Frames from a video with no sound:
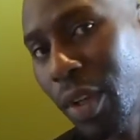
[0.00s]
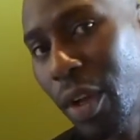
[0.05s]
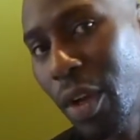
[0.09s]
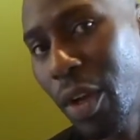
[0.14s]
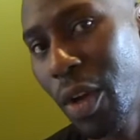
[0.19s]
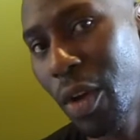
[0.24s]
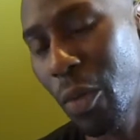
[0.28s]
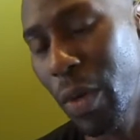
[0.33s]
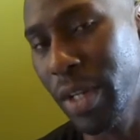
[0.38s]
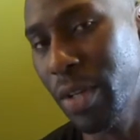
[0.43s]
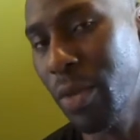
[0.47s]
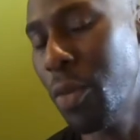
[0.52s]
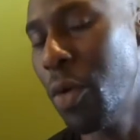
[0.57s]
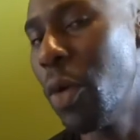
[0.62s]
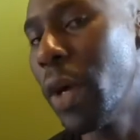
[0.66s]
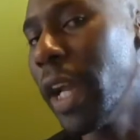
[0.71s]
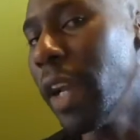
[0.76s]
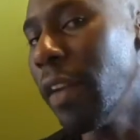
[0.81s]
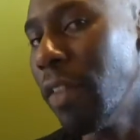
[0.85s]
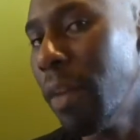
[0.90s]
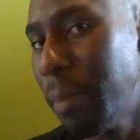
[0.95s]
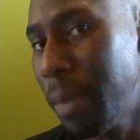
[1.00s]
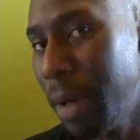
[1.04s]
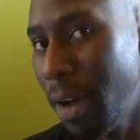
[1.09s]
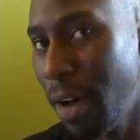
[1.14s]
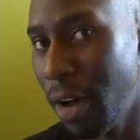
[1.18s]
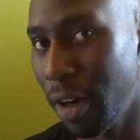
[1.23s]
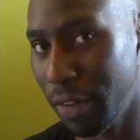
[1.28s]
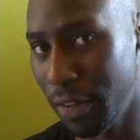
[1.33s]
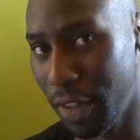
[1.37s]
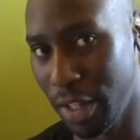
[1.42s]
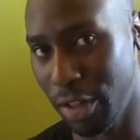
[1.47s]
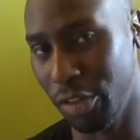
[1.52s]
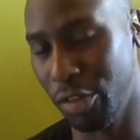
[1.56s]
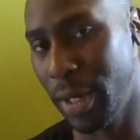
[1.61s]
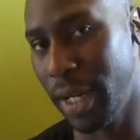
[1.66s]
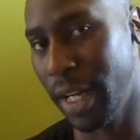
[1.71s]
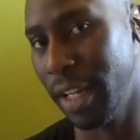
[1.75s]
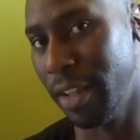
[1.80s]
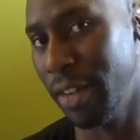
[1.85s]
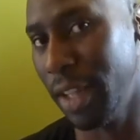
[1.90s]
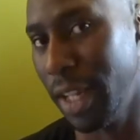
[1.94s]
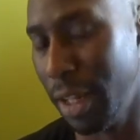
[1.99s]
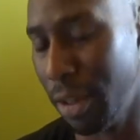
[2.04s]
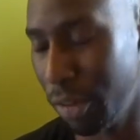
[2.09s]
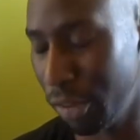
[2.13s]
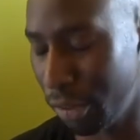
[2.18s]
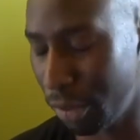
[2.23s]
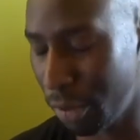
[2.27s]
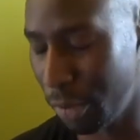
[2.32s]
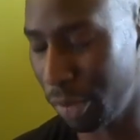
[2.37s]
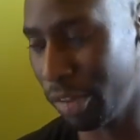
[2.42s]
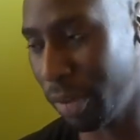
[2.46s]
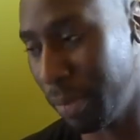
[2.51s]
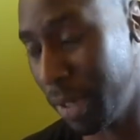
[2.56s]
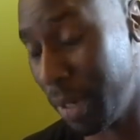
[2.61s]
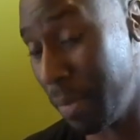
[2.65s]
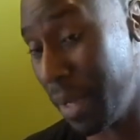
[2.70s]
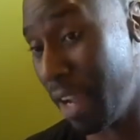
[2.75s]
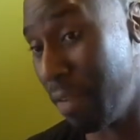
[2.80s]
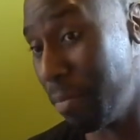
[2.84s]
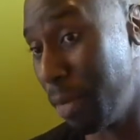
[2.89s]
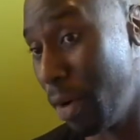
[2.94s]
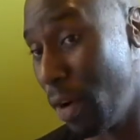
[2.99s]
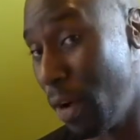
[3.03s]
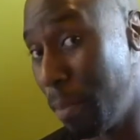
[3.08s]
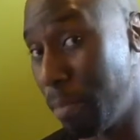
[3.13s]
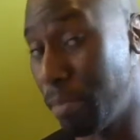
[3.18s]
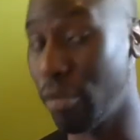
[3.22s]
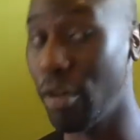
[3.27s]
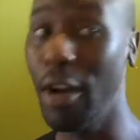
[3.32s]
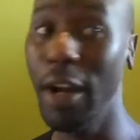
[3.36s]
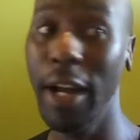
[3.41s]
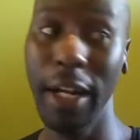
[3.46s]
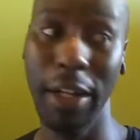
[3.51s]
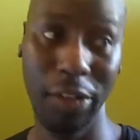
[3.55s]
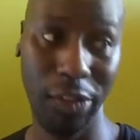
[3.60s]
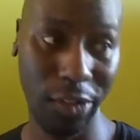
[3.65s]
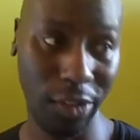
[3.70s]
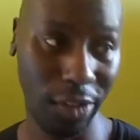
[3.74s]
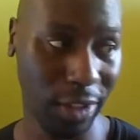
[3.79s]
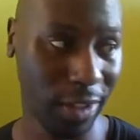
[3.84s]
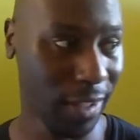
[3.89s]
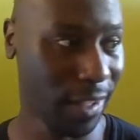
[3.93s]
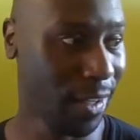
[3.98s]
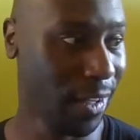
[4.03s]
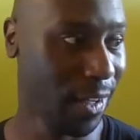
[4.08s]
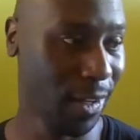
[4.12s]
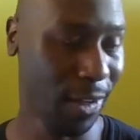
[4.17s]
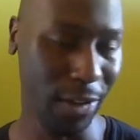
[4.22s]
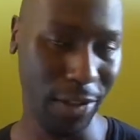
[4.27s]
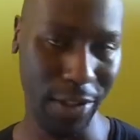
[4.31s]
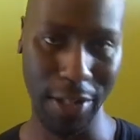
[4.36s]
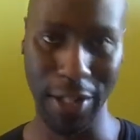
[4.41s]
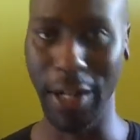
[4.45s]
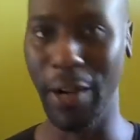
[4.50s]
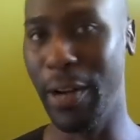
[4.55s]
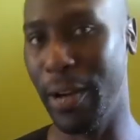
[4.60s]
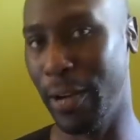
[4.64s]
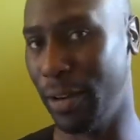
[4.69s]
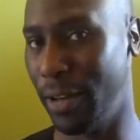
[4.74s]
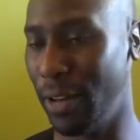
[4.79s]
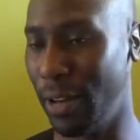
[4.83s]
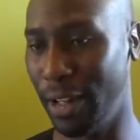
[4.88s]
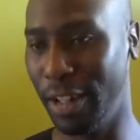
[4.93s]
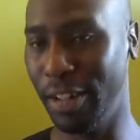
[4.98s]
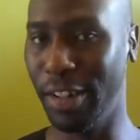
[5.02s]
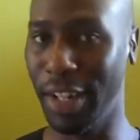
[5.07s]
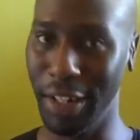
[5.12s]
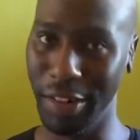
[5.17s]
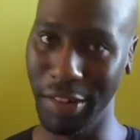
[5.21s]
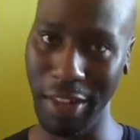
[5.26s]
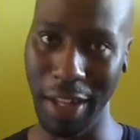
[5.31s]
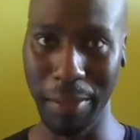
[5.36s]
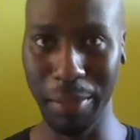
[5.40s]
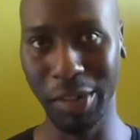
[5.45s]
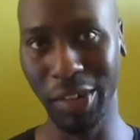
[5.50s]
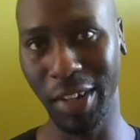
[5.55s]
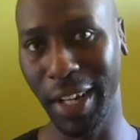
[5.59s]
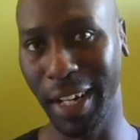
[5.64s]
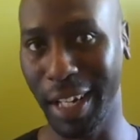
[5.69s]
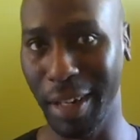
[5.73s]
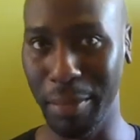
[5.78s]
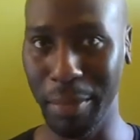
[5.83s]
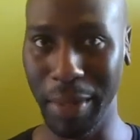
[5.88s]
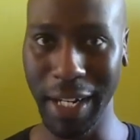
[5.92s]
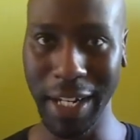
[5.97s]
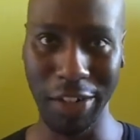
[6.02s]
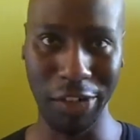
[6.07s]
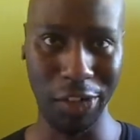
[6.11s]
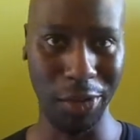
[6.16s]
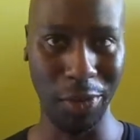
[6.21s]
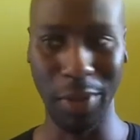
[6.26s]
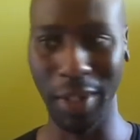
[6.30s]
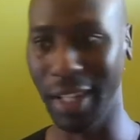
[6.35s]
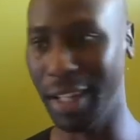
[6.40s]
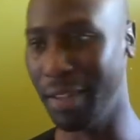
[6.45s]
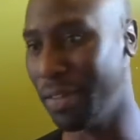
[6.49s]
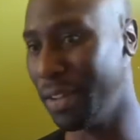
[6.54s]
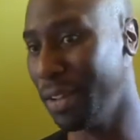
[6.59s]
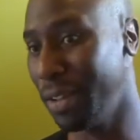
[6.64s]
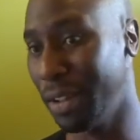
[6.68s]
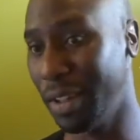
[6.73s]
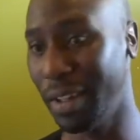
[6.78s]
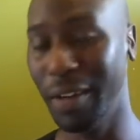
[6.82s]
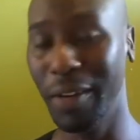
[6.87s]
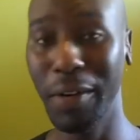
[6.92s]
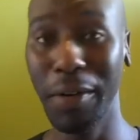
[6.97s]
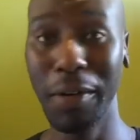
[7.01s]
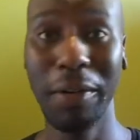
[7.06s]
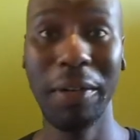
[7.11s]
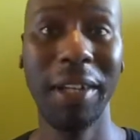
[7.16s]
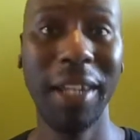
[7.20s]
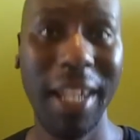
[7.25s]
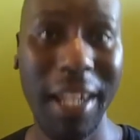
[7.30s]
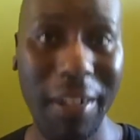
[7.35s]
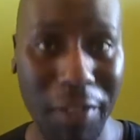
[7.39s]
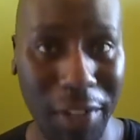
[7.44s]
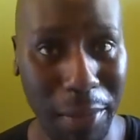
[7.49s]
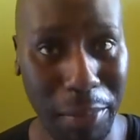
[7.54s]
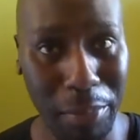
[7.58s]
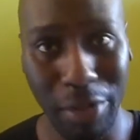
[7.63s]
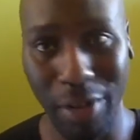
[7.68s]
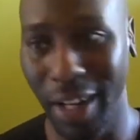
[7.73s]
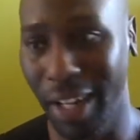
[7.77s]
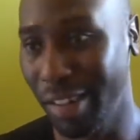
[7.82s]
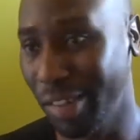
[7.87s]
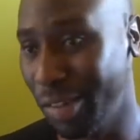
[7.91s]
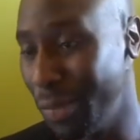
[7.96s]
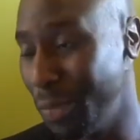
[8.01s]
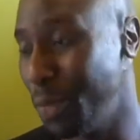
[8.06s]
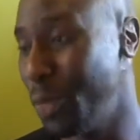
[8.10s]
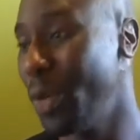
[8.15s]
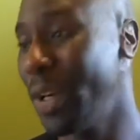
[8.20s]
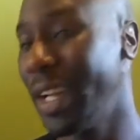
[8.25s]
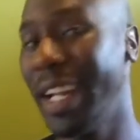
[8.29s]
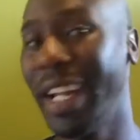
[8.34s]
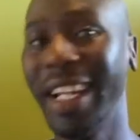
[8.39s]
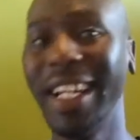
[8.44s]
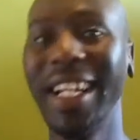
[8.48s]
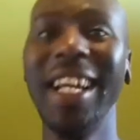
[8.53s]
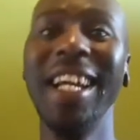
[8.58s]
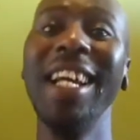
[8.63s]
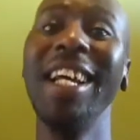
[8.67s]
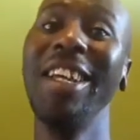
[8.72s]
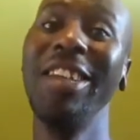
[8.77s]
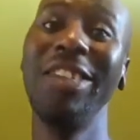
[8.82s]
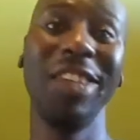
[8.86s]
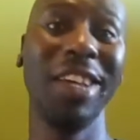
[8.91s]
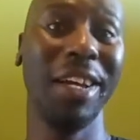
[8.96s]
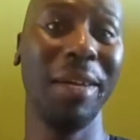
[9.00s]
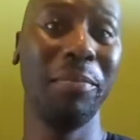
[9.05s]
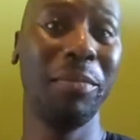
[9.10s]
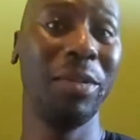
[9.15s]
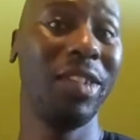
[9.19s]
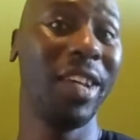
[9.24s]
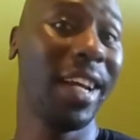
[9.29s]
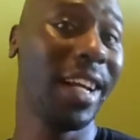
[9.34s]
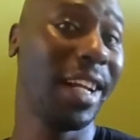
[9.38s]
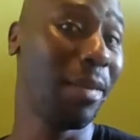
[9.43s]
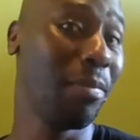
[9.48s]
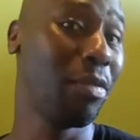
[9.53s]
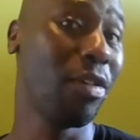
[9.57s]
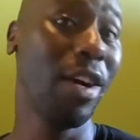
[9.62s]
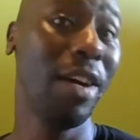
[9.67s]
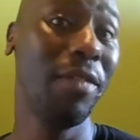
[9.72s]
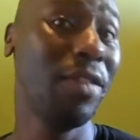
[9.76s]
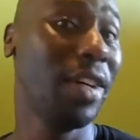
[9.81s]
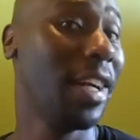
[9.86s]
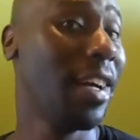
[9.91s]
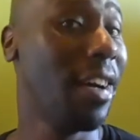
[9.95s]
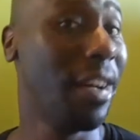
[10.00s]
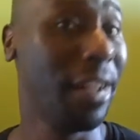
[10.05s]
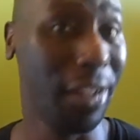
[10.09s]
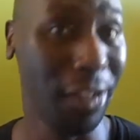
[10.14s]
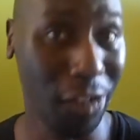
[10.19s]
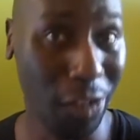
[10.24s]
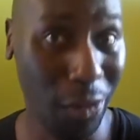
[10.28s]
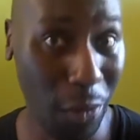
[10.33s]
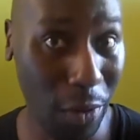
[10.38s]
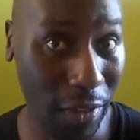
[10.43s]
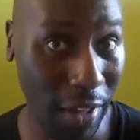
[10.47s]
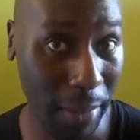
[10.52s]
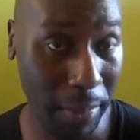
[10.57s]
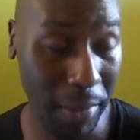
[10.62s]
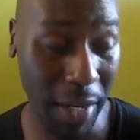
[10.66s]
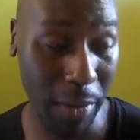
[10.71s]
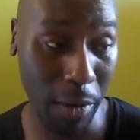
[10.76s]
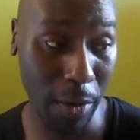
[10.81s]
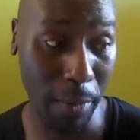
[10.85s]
when you're walking in the park, than you're doing anything else. Of course, somebody may have put a price when you're going on holiday to that particular beach or whatever, or in the price of walking in certain particular private gardens or what they may well